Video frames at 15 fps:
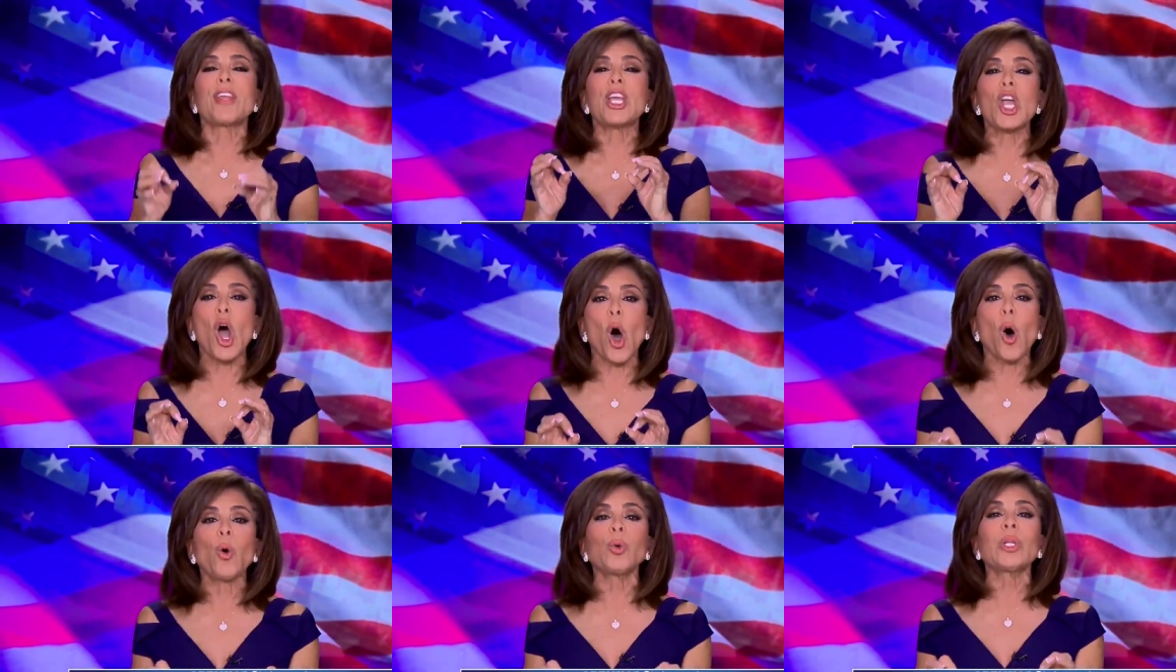the
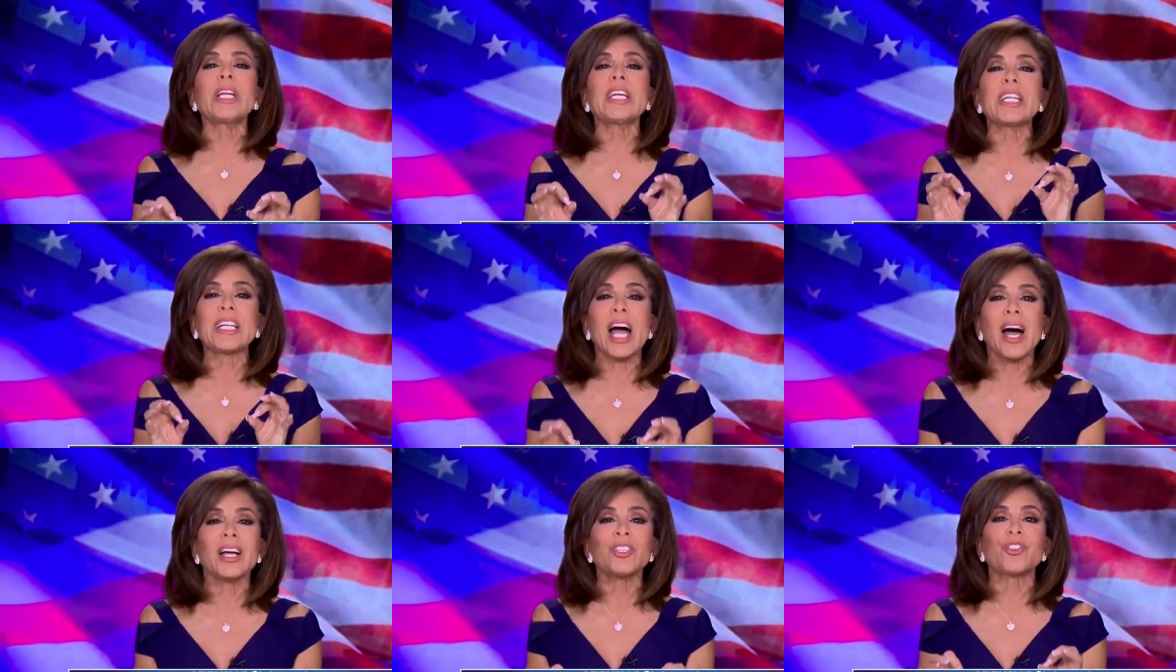only
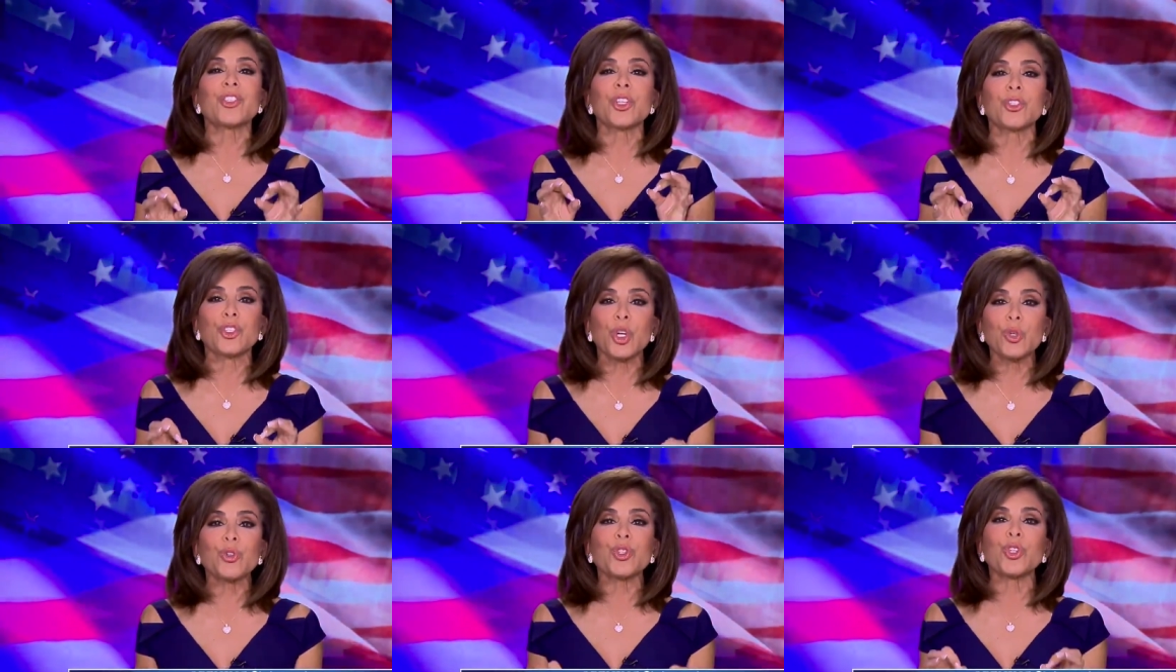
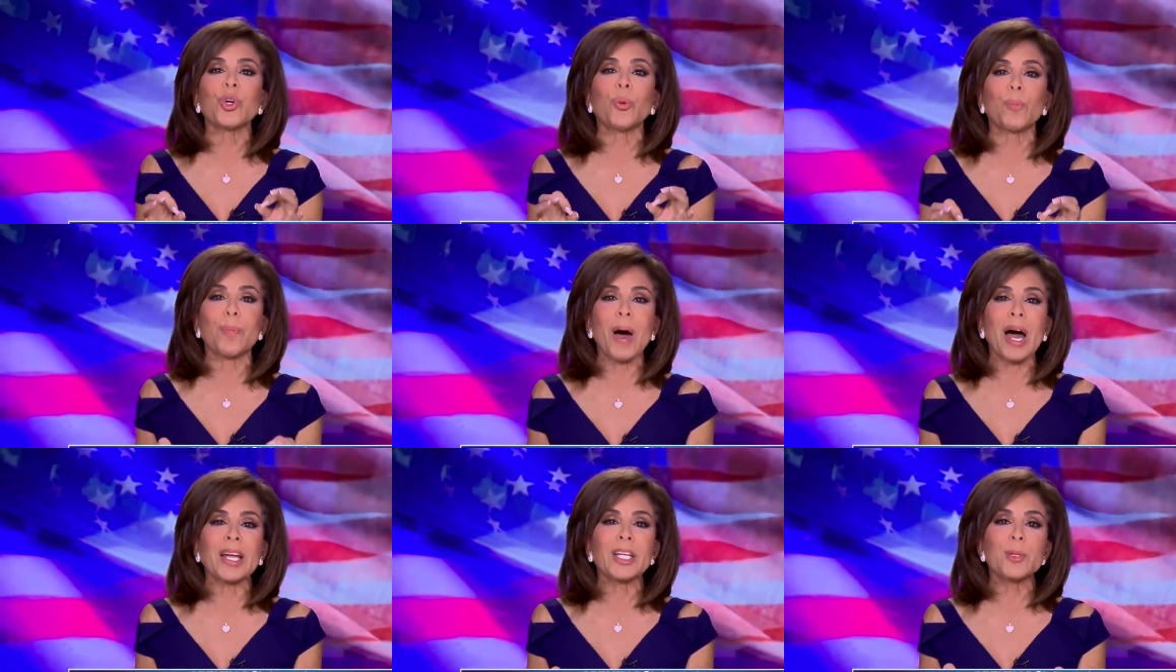constitutional
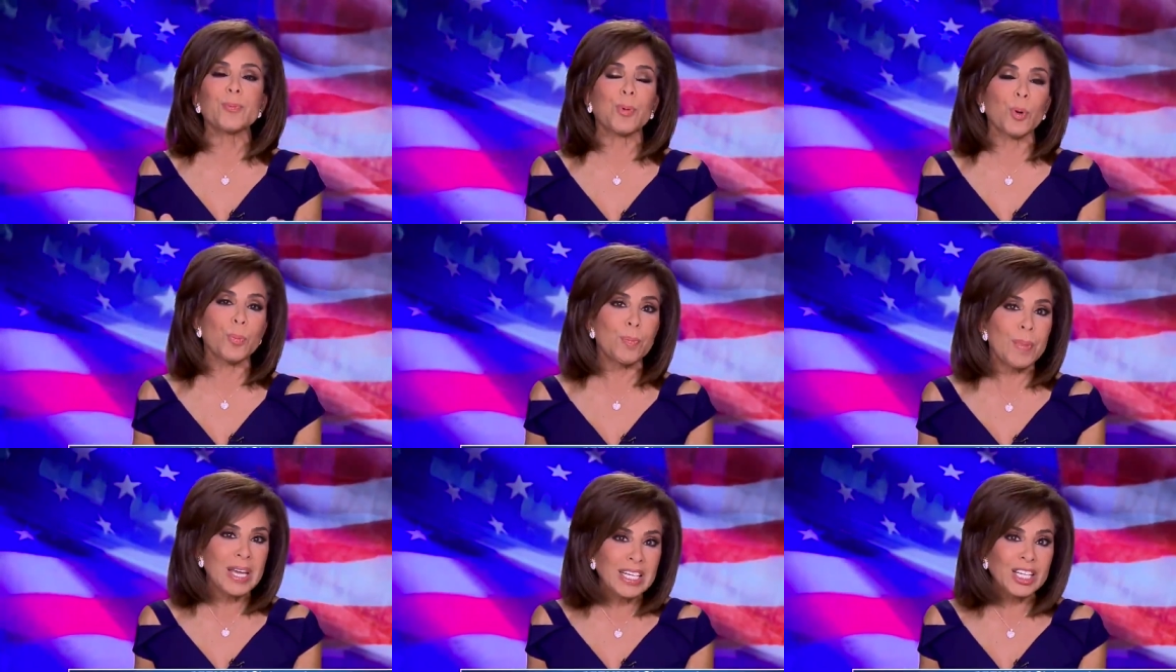body
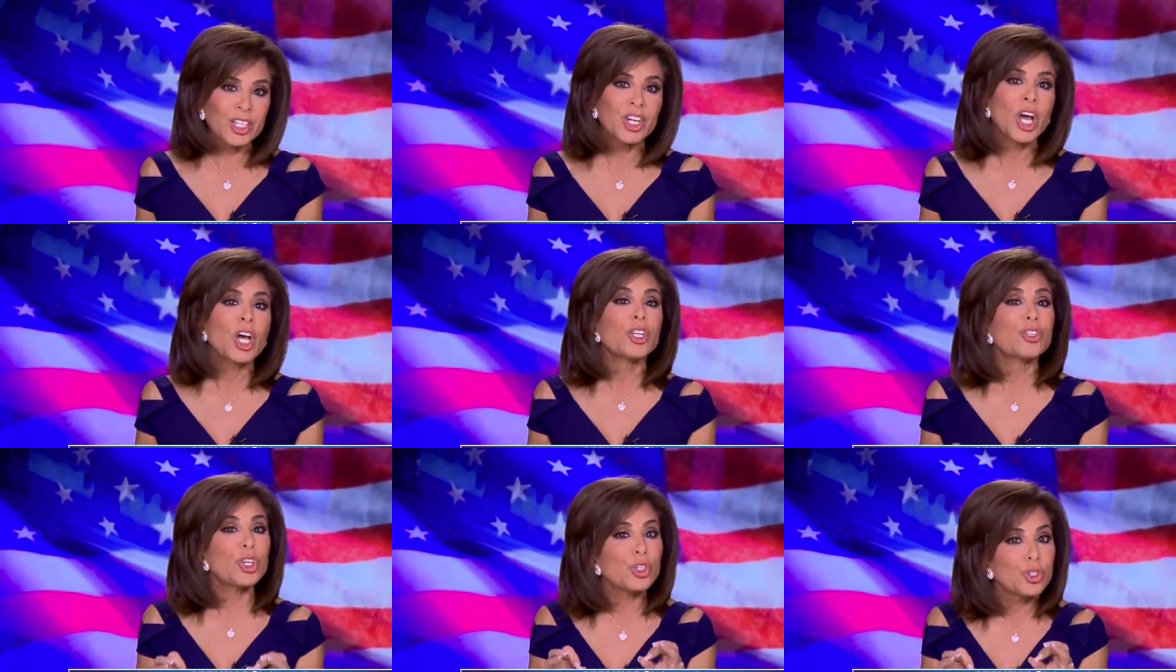permitted
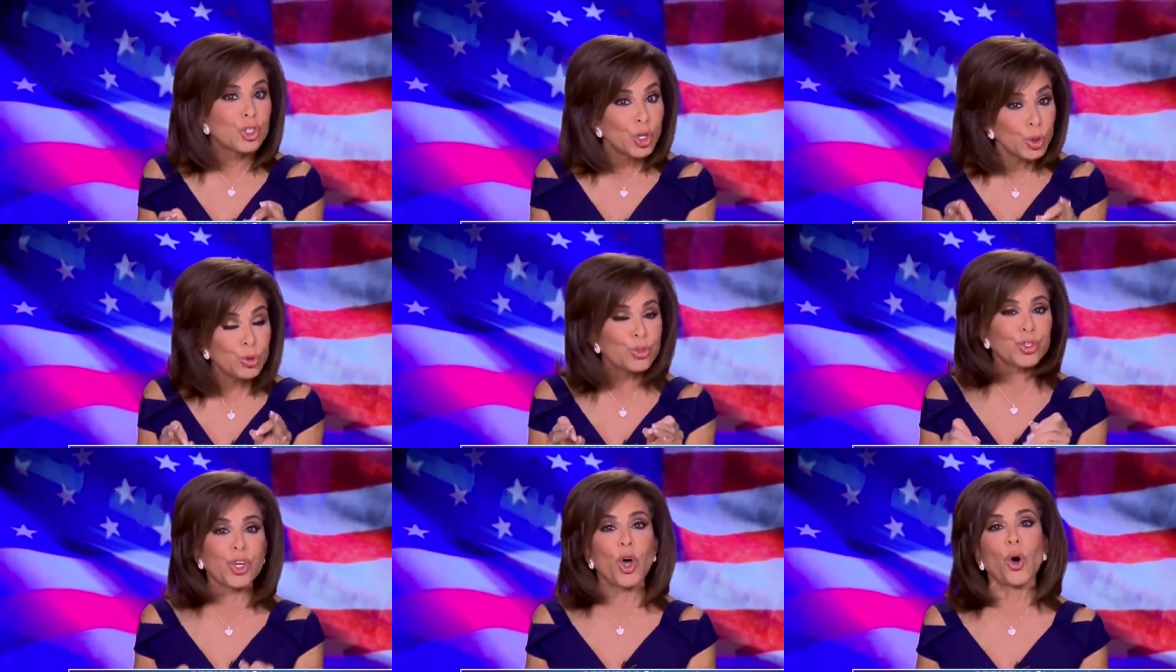to
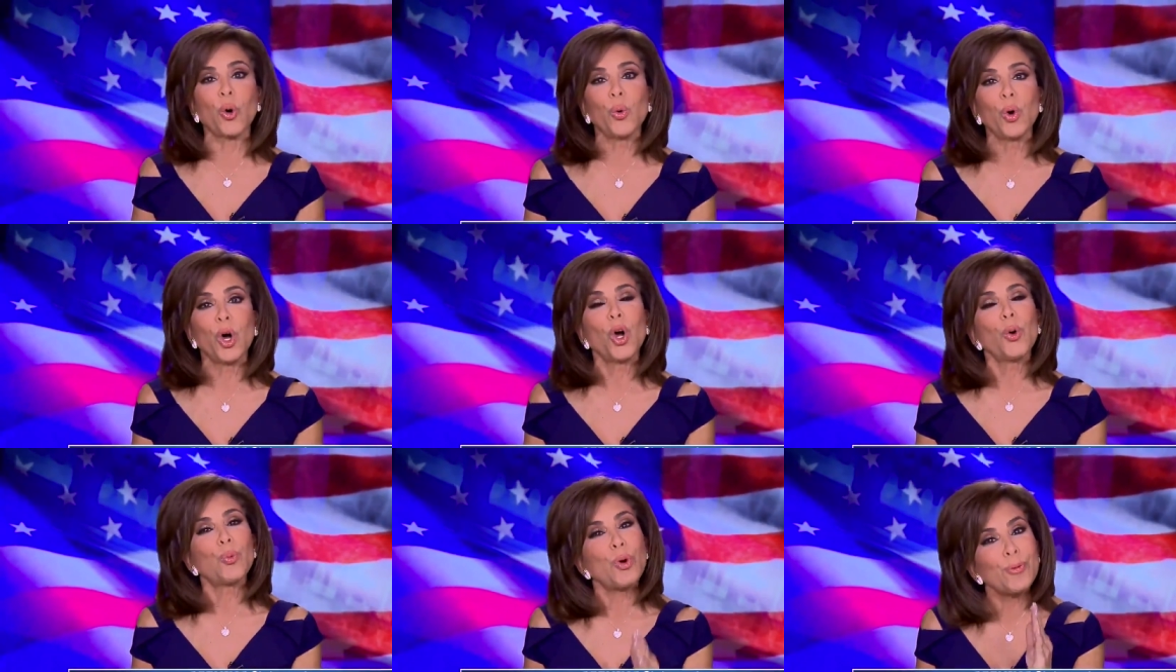do so,
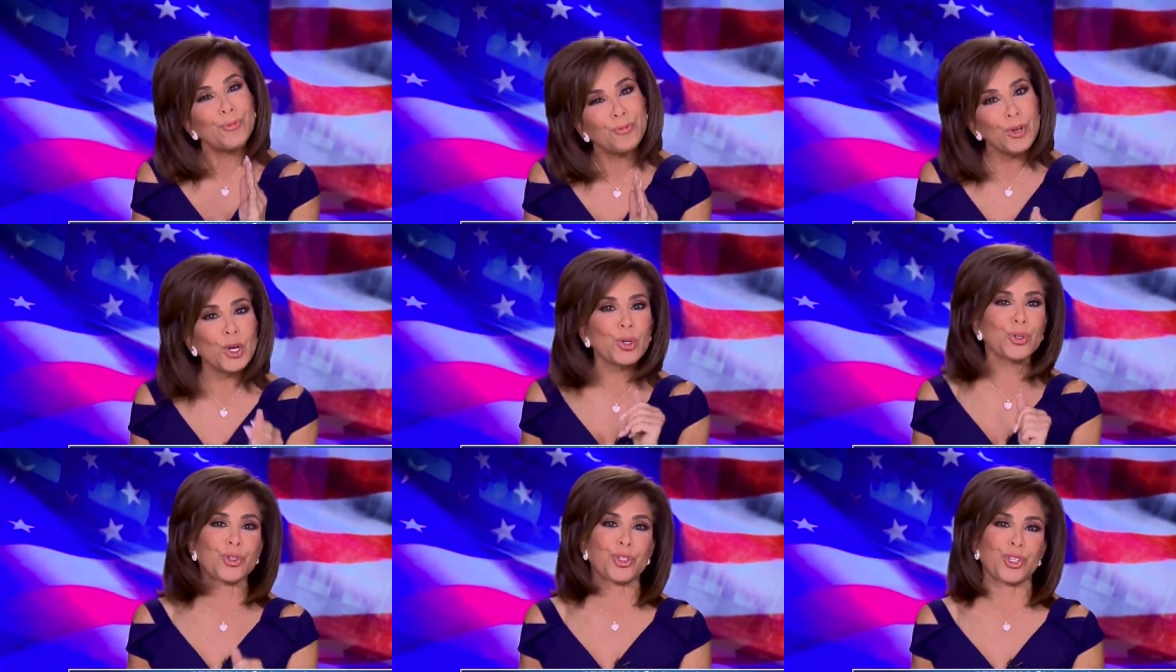
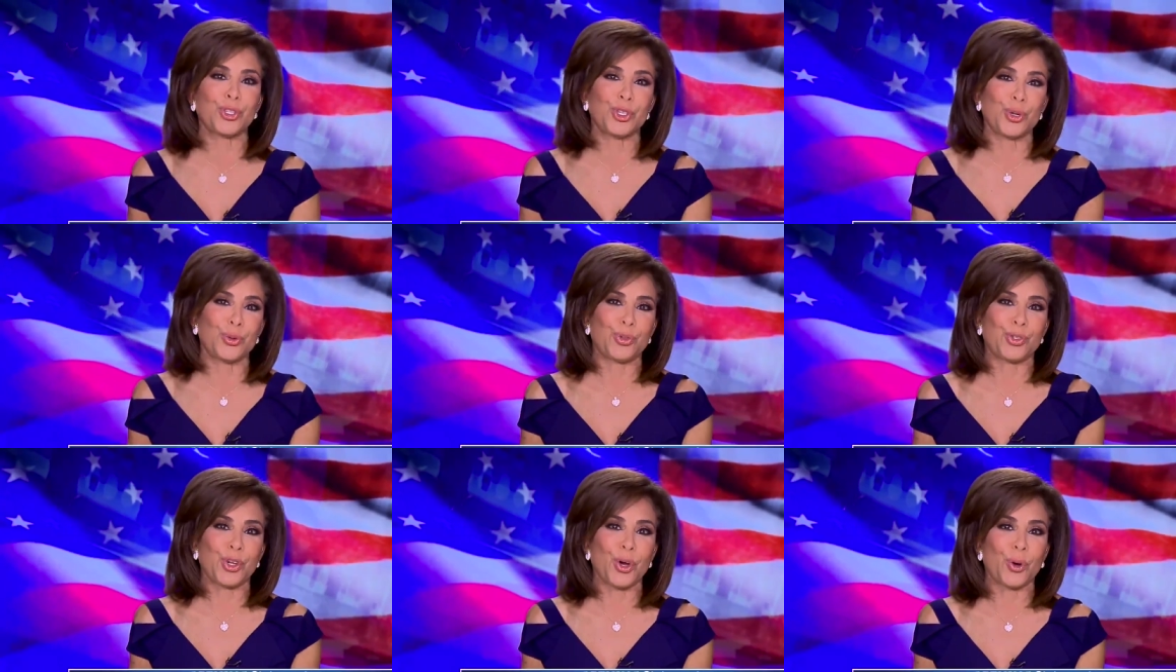refused to
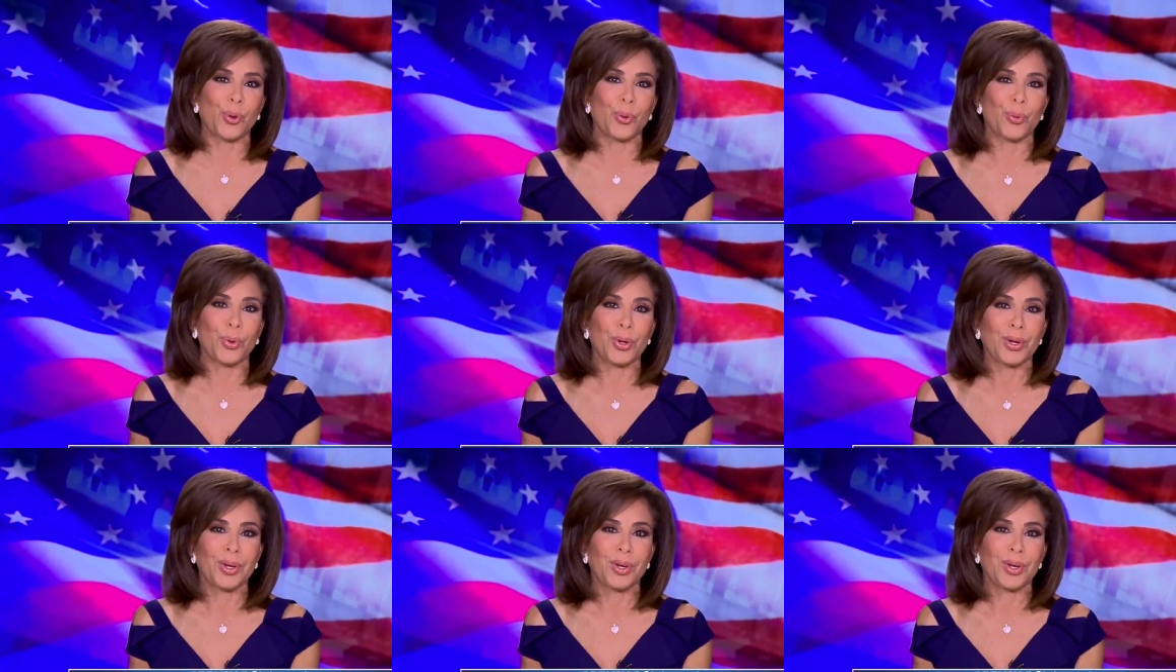do so?